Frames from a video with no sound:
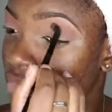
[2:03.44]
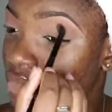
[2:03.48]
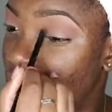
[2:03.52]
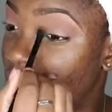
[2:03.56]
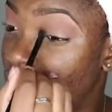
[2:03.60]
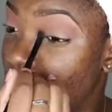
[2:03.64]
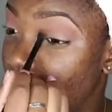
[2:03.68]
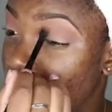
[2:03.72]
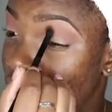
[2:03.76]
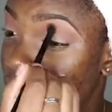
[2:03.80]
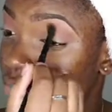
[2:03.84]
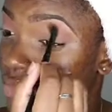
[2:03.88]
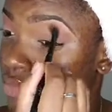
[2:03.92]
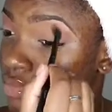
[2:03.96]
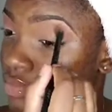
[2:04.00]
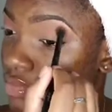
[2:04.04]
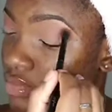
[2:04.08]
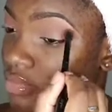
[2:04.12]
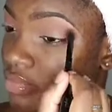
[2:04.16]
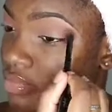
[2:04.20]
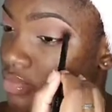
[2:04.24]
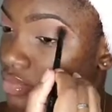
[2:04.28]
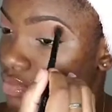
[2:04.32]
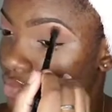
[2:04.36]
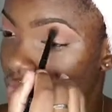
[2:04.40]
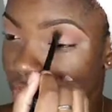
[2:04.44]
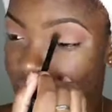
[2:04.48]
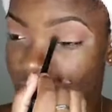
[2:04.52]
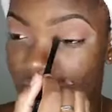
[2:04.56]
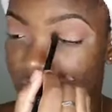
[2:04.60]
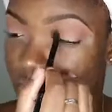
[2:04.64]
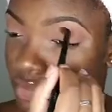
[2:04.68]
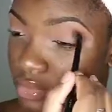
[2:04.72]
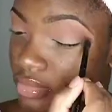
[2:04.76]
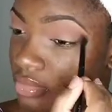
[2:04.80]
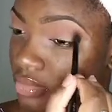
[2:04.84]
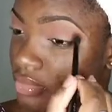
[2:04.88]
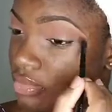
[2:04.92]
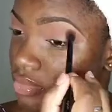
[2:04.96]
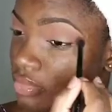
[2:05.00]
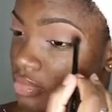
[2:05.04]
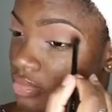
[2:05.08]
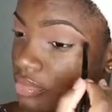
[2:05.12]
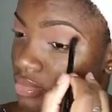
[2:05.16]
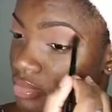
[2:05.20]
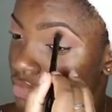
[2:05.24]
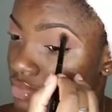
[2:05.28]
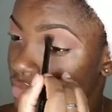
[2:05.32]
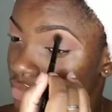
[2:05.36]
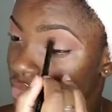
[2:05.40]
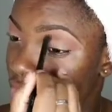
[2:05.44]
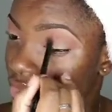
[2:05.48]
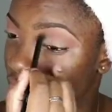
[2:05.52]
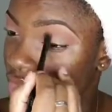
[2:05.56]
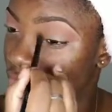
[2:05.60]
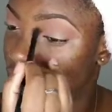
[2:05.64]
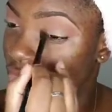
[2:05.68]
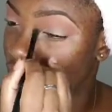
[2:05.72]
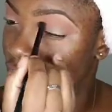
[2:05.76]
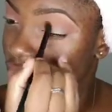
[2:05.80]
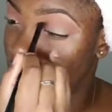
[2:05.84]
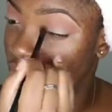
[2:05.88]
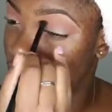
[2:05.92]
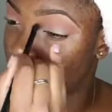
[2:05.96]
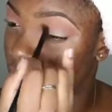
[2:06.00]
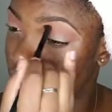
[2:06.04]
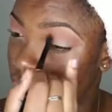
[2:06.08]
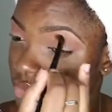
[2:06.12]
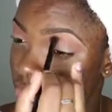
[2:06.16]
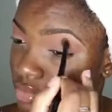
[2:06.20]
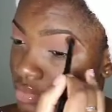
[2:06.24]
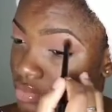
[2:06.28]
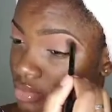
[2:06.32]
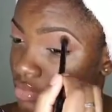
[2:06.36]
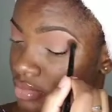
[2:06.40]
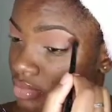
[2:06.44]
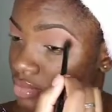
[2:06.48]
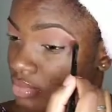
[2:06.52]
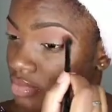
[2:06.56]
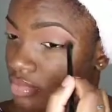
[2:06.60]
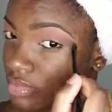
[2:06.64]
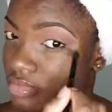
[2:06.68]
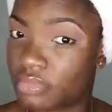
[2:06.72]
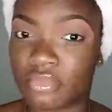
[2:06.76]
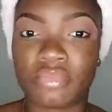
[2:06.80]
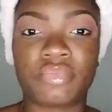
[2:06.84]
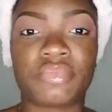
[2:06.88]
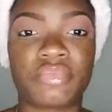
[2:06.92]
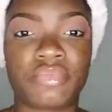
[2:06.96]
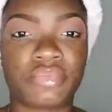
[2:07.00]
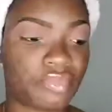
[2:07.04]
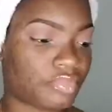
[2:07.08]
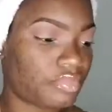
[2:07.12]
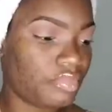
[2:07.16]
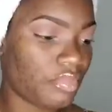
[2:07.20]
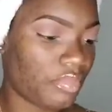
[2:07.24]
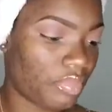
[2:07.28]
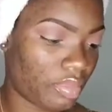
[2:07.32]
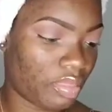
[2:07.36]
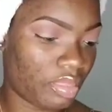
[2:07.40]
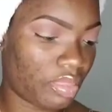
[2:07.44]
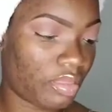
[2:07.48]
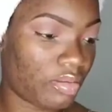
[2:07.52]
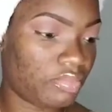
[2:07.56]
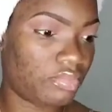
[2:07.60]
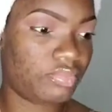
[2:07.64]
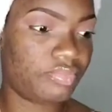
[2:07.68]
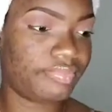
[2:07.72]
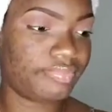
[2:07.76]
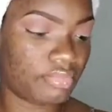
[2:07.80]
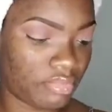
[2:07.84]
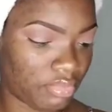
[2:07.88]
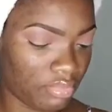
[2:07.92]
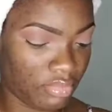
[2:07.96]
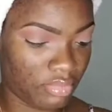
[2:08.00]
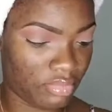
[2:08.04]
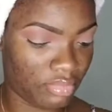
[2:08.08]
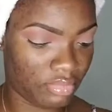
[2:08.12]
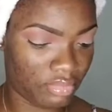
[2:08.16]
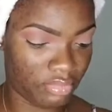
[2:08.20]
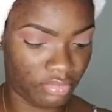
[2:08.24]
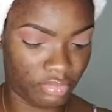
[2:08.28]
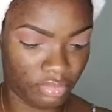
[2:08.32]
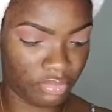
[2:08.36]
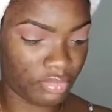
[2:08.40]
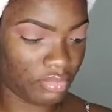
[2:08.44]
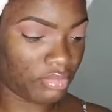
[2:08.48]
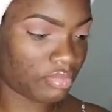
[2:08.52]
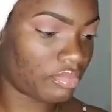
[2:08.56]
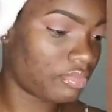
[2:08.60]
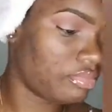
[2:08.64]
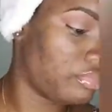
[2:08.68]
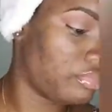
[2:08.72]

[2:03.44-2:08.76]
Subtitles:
which is a bright pink shade from the Masquerade palette from Juvia's Place.